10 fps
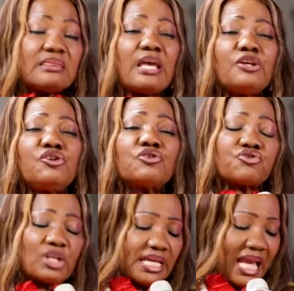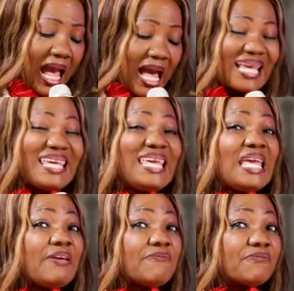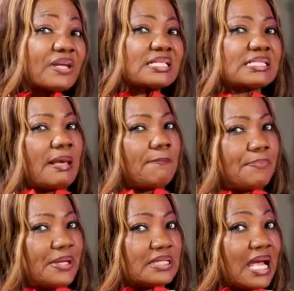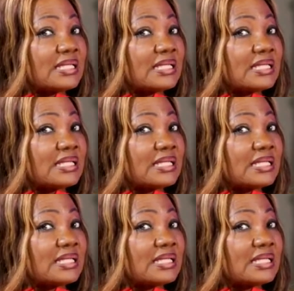They usually are even tempered.